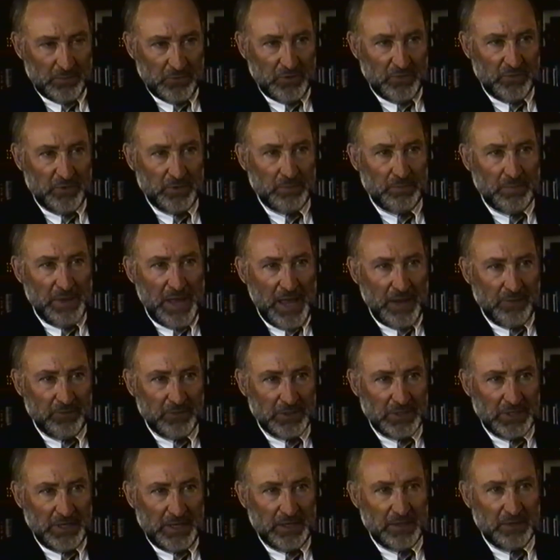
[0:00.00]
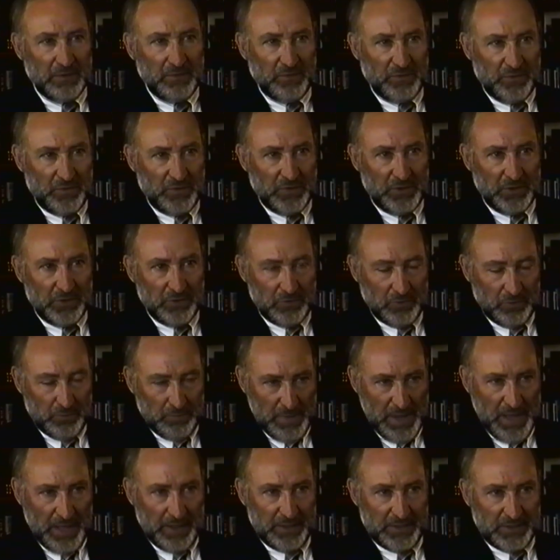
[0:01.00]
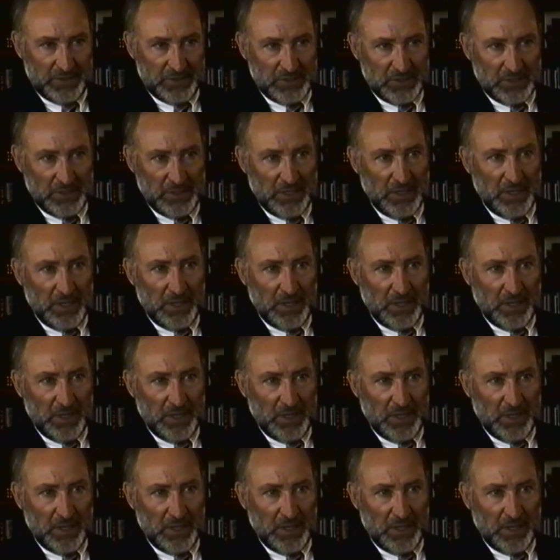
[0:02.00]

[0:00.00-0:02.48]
movement backward on a few melons,